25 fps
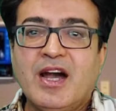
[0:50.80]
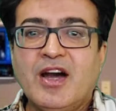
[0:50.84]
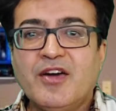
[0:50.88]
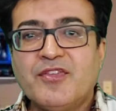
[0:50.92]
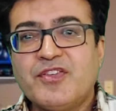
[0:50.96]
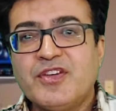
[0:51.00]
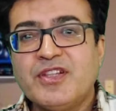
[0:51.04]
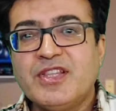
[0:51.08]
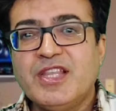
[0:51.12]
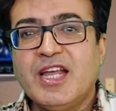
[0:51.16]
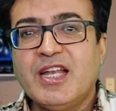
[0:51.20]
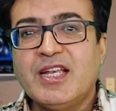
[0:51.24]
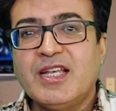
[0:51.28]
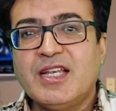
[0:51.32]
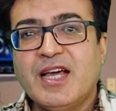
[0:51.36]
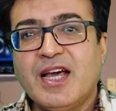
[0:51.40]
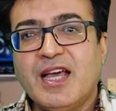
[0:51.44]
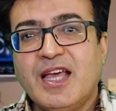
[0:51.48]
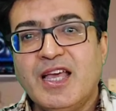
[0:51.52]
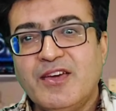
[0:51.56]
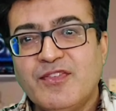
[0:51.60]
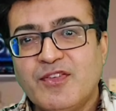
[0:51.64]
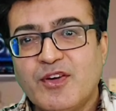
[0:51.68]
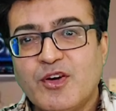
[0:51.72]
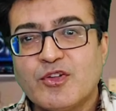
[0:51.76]
After that,
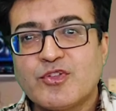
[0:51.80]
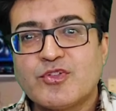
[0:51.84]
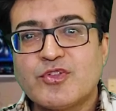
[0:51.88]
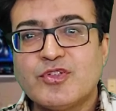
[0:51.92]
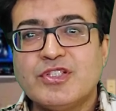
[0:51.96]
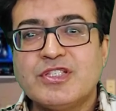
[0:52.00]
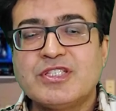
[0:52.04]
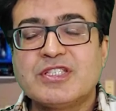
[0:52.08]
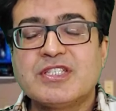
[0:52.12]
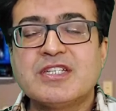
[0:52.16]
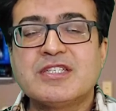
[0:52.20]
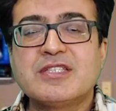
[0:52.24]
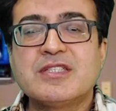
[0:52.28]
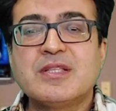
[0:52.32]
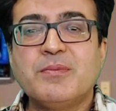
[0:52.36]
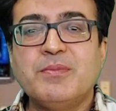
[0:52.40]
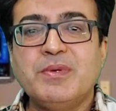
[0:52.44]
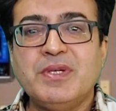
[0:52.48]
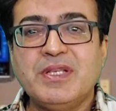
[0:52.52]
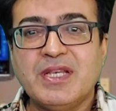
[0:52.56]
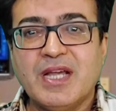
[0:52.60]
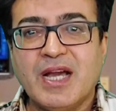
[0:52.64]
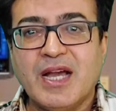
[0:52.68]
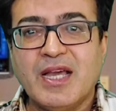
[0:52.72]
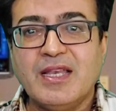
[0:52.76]
I have also discussed the
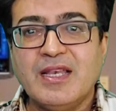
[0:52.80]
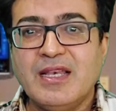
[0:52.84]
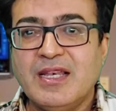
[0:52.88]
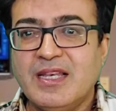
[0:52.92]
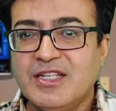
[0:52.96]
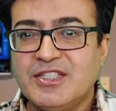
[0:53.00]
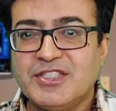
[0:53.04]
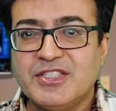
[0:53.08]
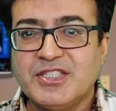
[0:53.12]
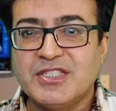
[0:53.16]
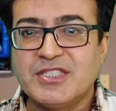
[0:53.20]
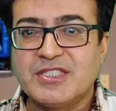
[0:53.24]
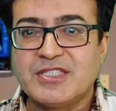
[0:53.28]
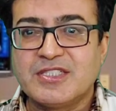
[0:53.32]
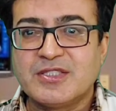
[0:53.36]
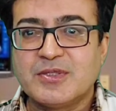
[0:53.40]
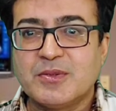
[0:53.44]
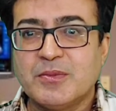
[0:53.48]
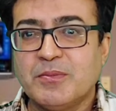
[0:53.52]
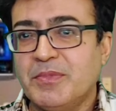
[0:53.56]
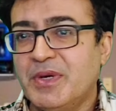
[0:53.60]
benign lesions.